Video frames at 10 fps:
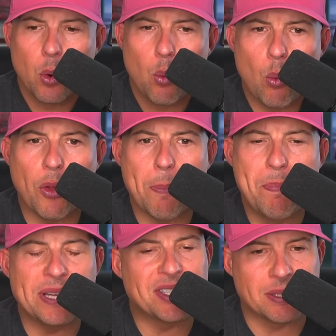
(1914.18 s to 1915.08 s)
Well, the
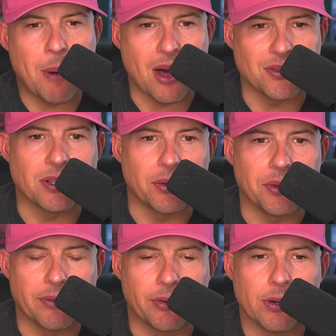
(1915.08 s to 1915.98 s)
business model is a little
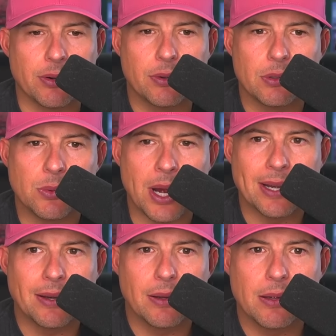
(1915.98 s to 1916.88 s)
different, right?
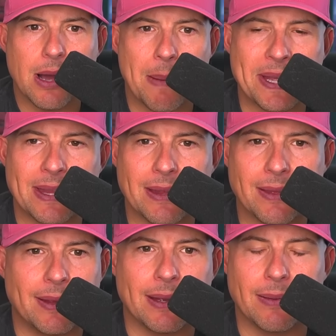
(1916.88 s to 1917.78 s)
I mean,
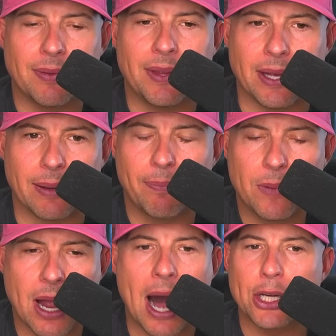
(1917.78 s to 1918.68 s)
the
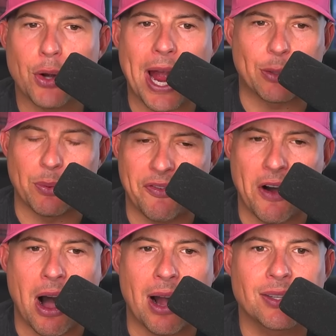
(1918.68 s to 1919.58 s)
contract with
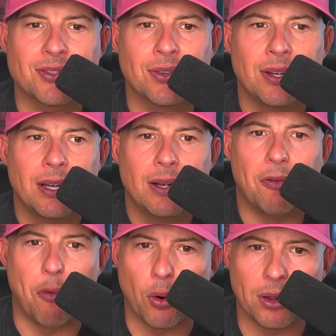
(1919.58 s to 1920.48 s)
Fox
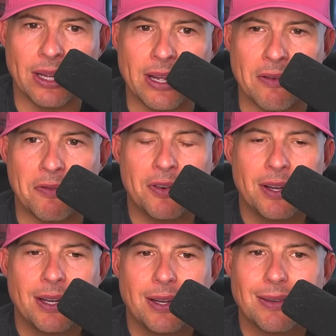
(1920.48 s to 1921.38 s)
for LIV,
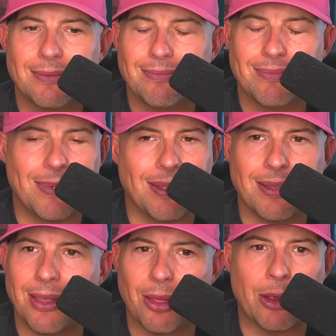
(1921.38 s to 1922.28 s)

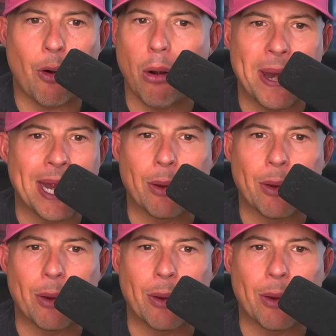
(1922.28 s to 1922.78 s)
there aren't many